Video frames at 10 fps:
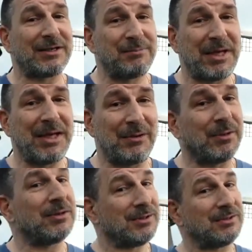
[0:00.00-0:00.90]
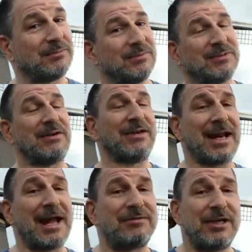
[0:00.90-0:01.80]
pig, or
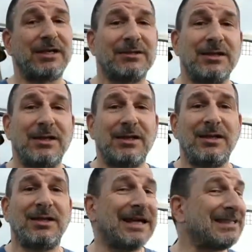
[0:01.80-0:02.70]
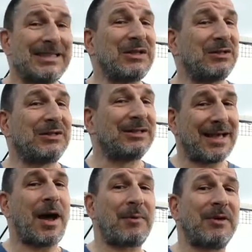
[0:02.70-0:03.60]
7.5 chickens. It's still
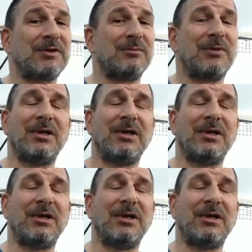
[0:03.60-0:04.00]
capitalism.